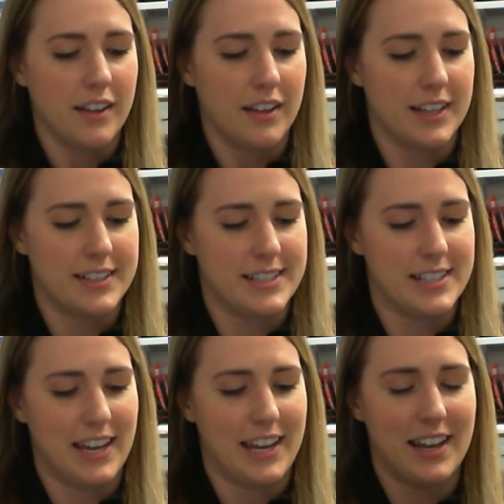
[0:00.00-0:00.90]
Let's
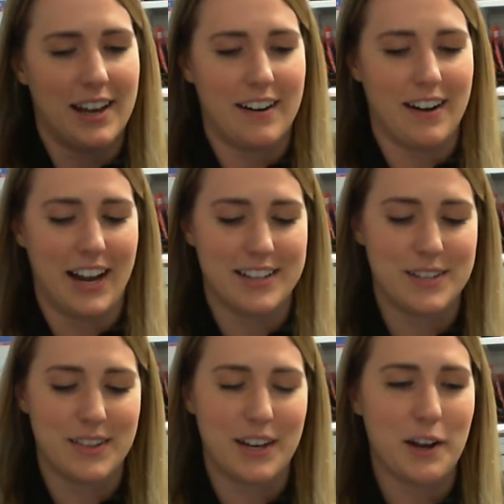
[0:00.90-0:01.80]
see. All right,
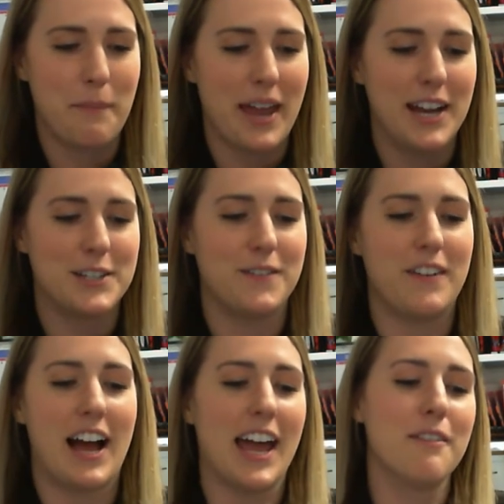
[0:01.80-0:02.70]
so then on page
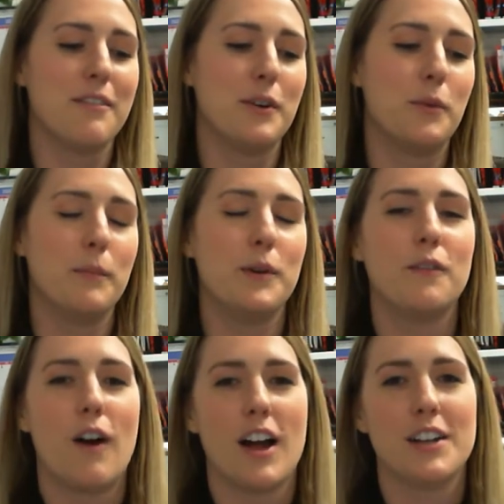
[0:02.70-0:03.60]
5, we'll move
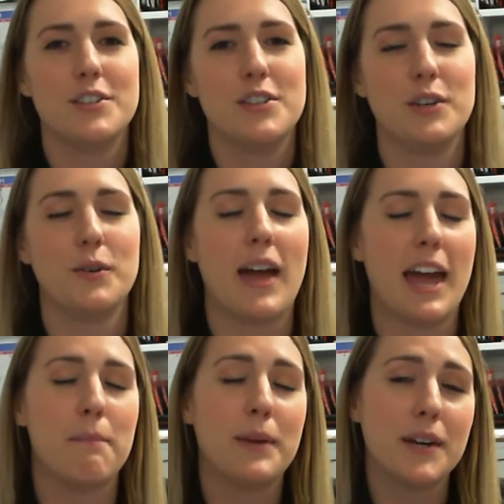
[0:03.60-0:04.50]
on to
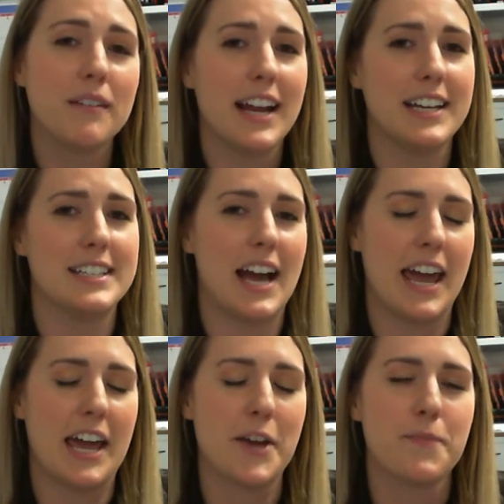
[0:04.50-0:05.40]
a pureed
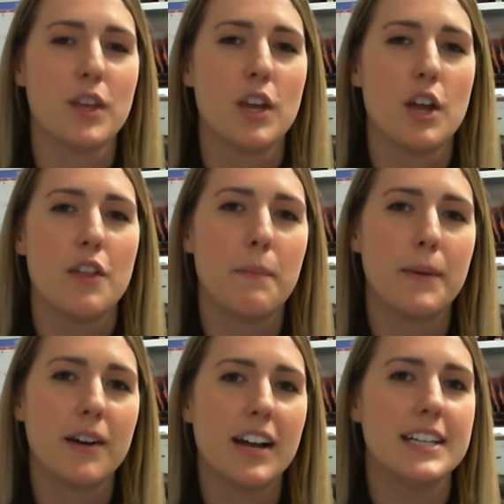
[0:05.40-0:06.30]
diet. The
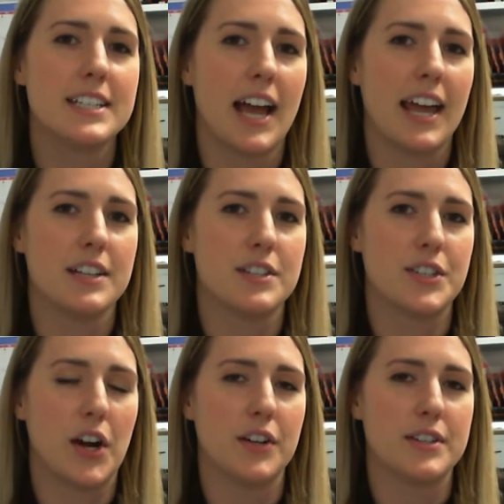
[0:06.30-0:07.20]
pureed diet
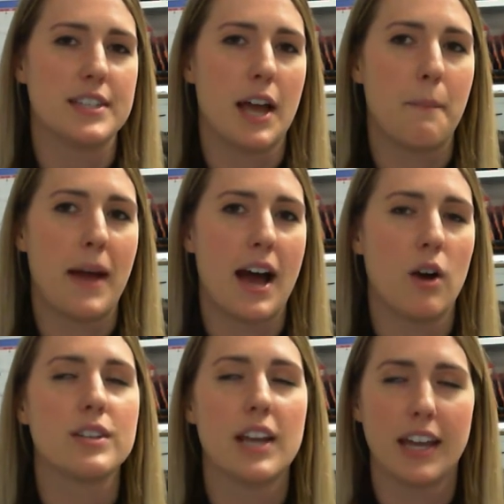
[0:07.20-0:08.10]
starts
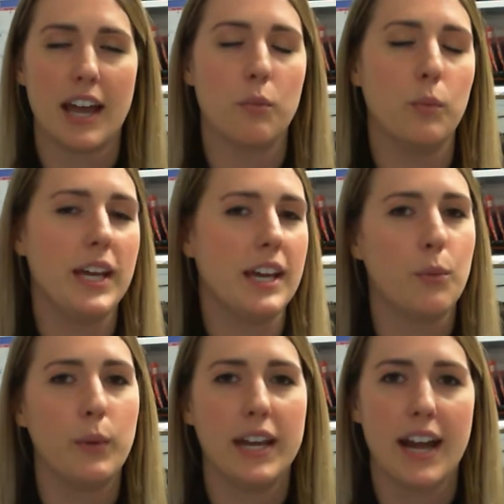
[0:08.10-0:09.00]
about, again, week
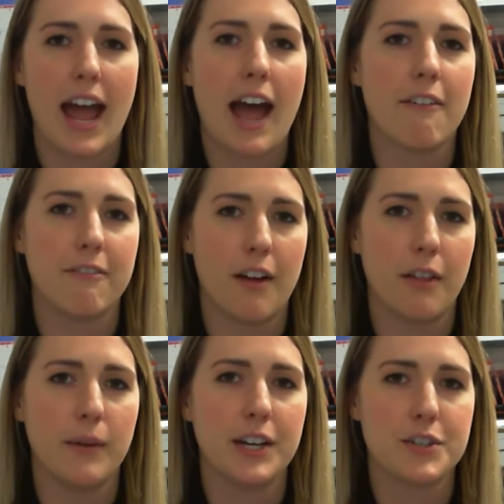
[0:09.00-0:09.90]
and a half
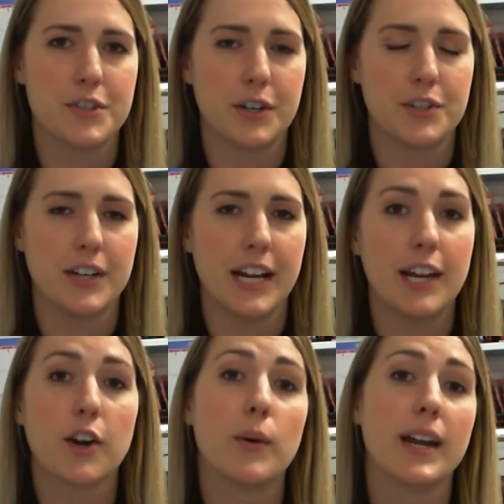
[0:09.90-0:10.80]
following your surgery.
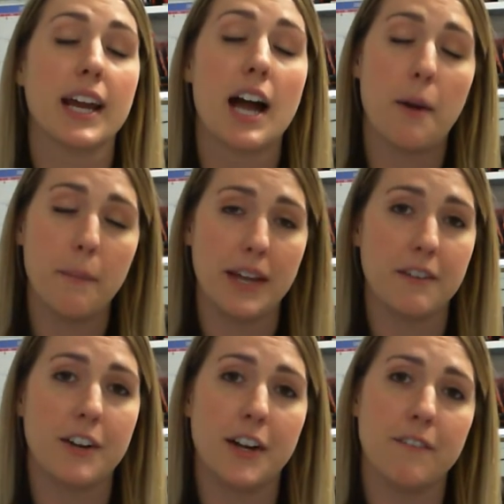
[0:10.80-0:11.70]
You're going to come in
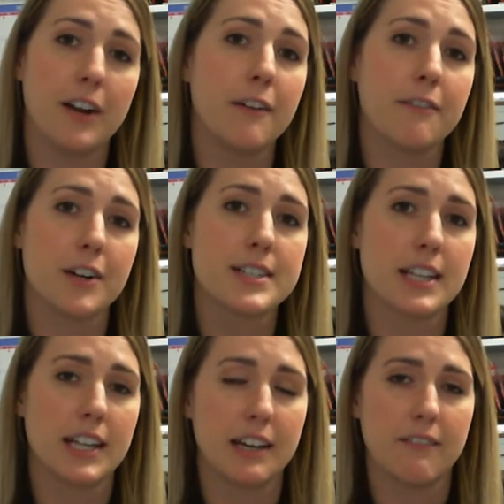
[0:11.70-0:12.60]
for your very first
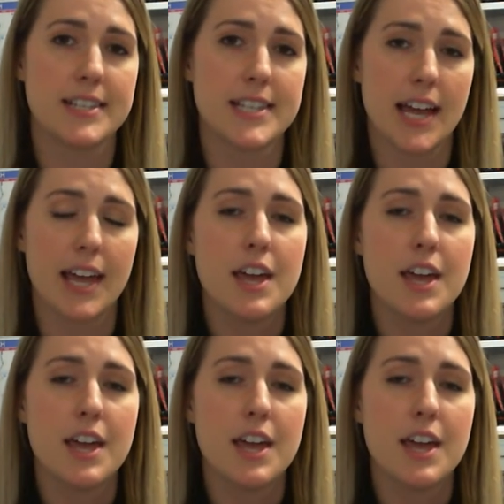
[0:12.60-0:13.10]
clinic visit.